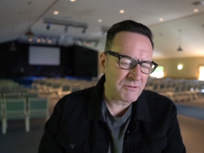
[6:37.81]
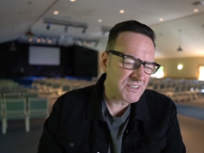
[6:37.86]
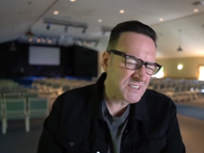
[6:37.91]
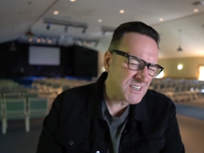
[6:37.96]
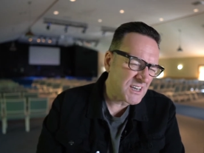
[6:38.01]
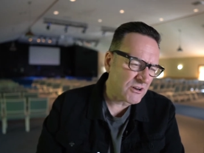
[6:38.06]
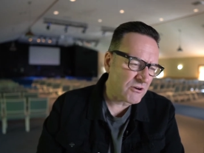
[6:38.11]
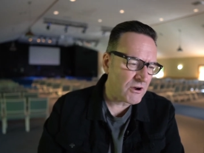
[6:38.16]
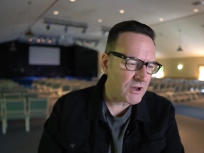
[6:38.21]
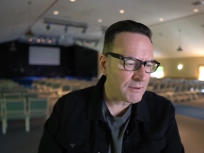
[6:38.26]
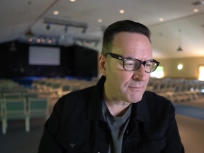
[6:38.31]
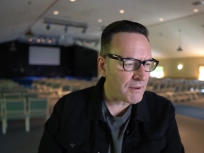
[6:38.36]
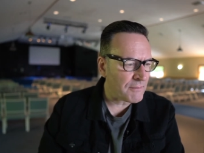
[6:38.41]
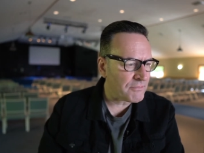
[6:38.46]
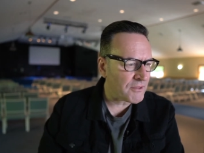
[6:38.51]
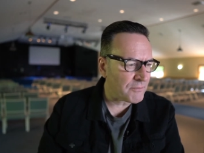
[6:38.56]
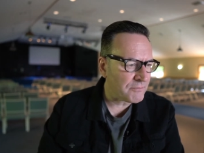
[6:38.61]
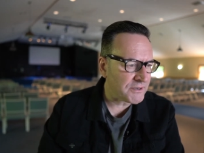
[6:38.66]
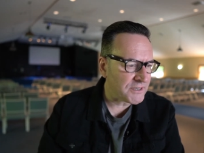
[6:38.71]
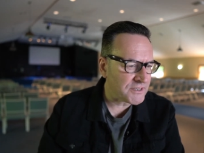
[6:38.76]
You say, "Graham,
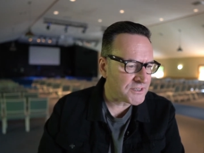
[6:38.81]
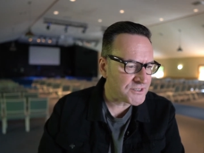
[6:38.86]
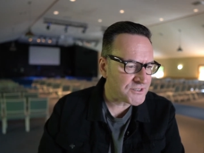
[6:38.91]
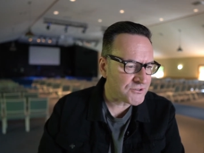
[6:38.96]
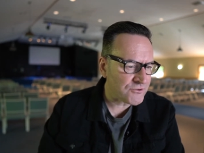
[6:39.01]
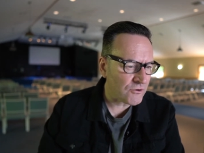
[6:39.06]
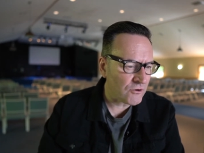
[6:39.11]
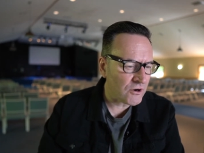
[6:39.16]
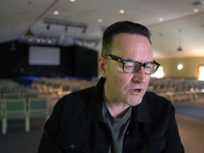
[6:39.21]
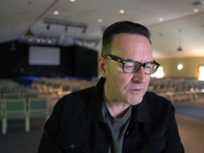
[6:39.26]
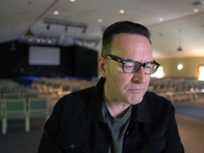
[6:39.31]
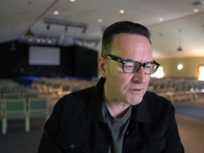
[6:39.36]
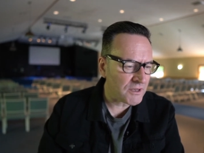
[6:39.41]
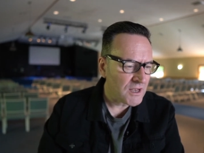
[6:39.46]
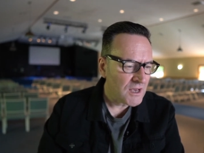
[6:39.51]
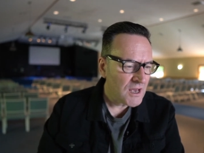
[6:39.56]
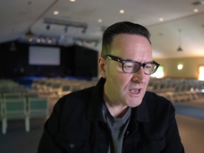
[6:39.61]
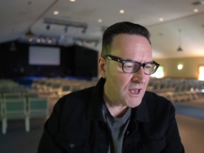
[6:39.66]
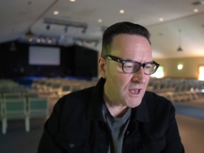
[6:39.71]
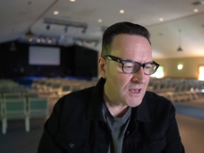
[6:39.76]
I'm not being destroyed," but
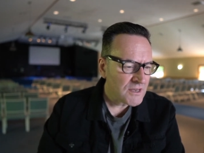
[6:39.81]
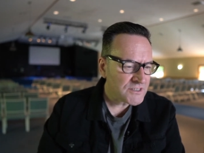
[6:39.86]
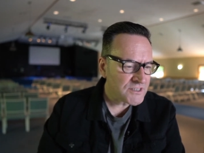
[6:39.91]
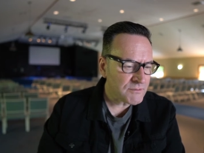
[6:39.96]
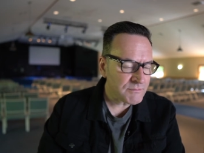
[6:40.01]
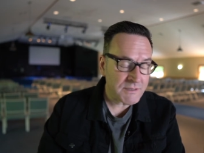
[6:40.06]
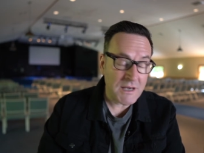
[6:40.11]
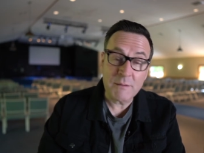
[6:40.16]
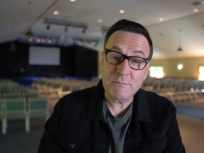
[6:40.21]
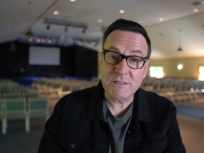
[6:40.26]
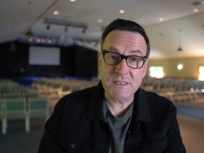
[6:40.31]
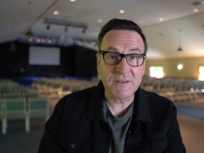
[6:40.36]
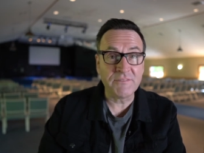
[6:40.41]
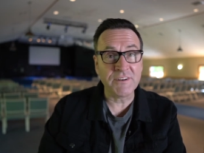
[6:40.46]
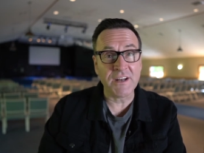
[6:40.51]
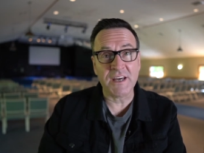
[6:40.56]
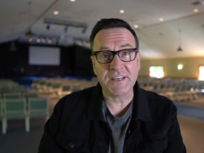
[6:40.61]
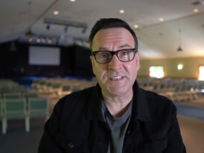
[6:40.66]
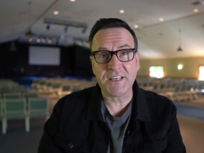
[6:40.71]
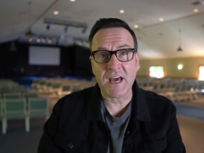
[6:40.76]
sometimes
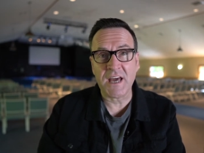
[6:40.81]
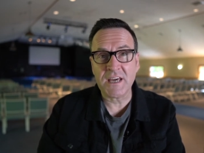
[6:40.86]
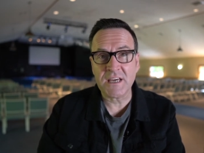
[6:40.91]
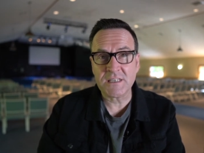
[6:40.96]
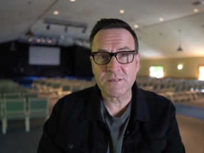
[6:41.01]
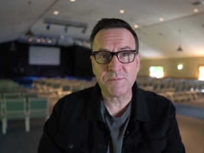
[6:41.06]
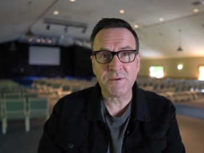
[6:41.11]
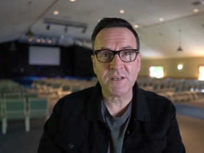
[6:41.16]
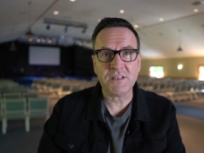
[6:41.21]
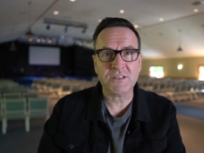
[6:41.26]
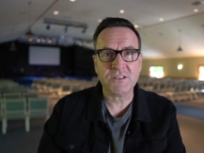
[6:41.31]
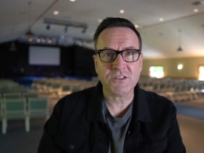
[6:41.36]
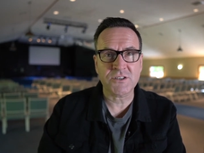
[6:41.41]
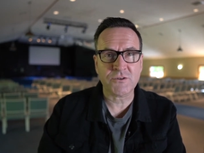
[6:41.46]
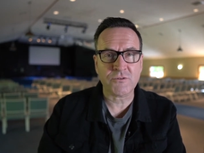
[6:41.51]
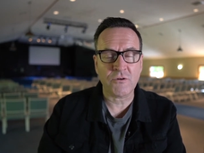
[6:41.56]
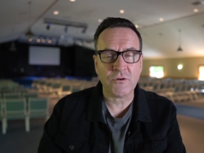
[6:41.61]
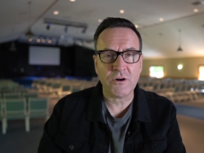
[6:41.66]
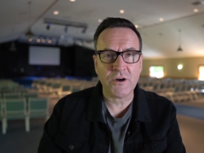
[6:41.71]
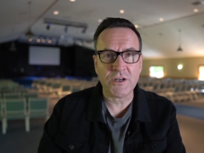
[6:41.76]
even our day is being
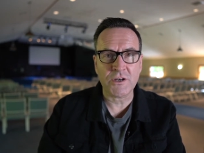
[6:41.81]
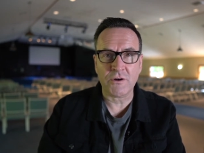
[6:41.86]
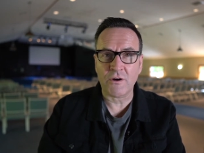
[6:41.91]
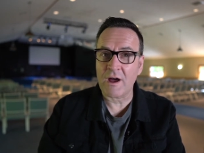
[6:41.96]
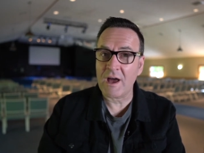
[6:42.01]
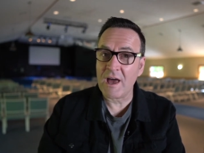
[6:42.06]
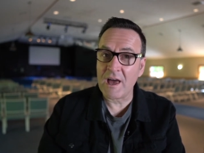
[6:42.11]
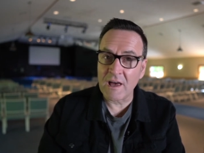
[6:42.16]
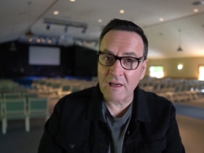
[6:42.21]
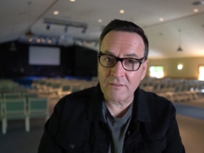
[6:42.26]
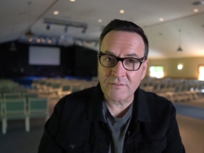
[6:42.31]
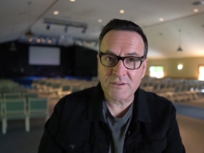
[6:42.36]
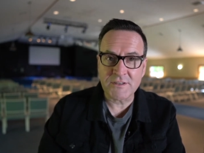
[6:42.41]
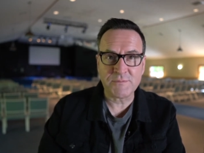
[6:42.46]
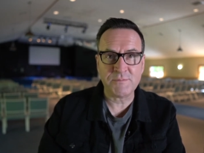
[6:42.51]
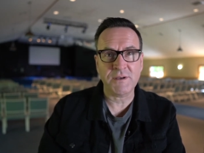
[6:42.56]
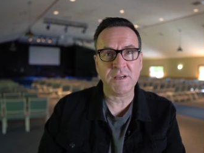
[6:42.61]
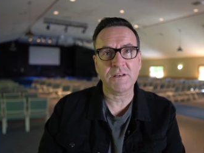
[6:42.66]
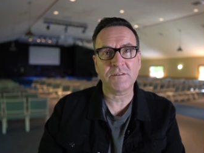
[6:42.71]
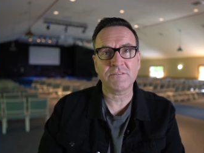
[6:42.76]
destroyed, or our health
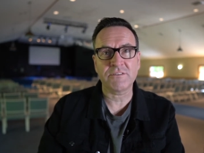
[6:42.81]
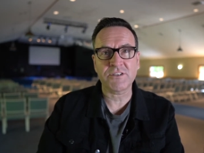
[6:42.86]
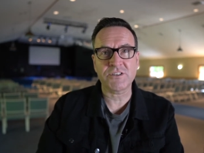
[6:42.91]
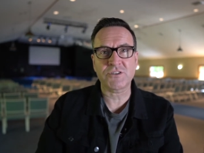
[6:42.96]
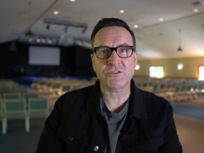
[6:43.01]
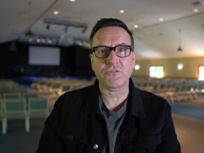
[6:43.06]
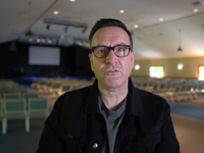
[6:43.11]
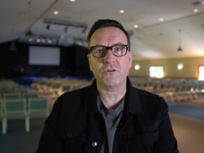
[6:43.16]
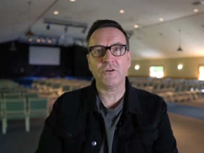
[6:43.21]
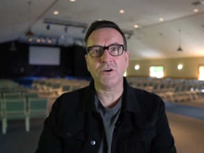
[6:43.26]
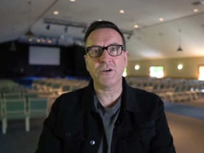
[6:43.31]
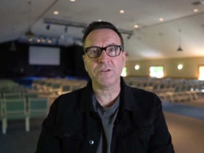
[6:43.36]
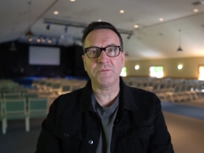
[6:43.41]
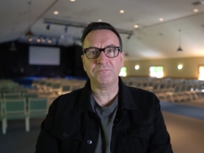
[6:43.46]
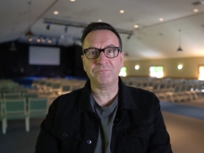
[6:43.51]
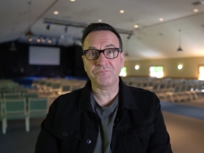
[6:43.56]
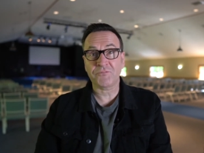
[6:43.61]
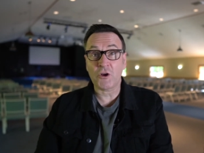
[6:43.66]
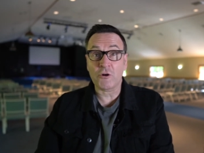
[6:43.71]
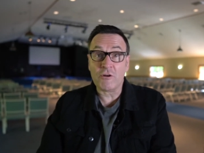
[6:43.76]
is being destroyed,
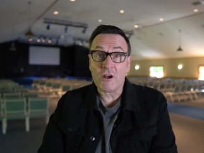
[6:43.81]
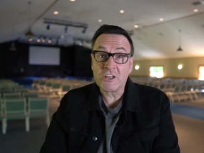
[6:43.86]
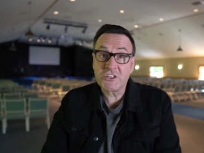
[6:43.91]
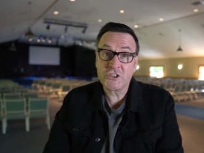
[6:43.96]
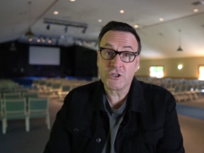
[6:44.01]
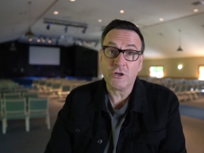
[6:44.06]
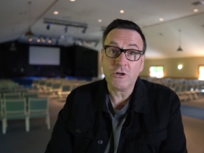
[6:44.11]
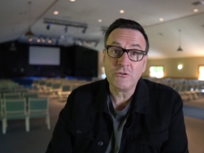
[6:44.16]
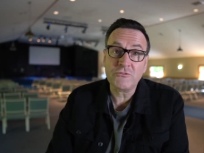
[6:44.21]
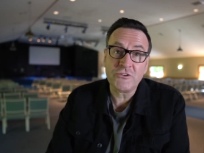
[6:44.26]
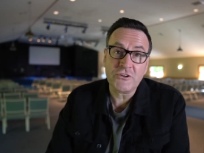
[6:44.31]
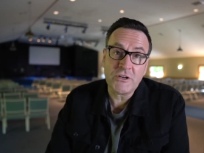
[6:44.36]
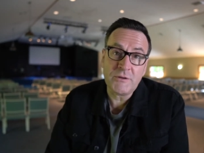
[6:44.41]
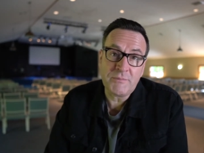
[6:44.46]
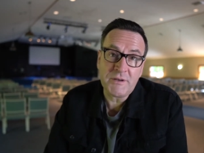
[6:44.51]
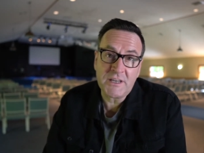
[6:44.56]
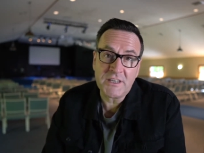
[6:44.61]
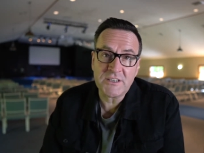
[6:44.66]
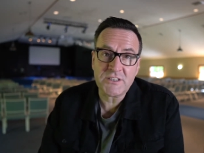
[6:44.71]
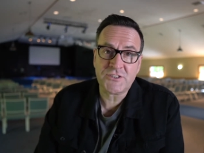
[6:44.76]
or our children are
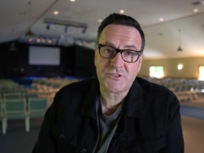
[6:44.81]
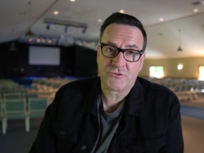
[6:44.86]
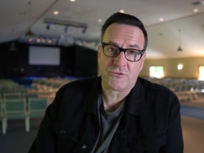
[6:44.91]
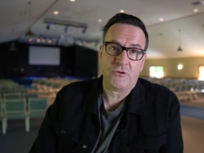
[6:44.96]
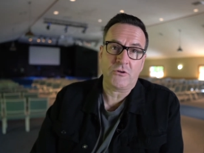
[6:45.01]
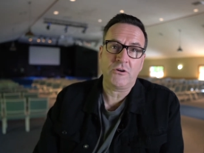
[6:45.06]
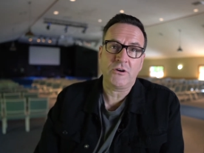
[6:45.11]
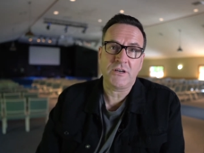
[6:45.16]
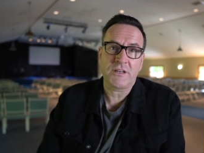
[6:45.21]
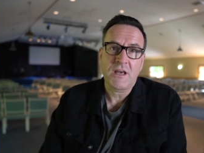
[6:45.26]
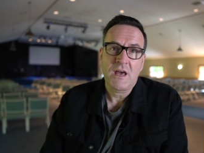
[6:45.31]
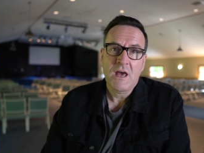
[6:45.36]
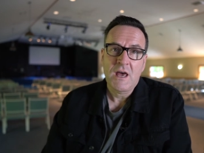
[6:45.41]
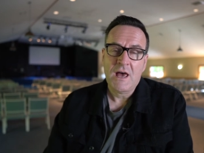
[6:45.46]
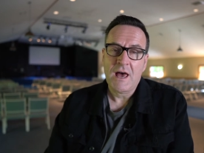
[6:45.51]
being destroyed,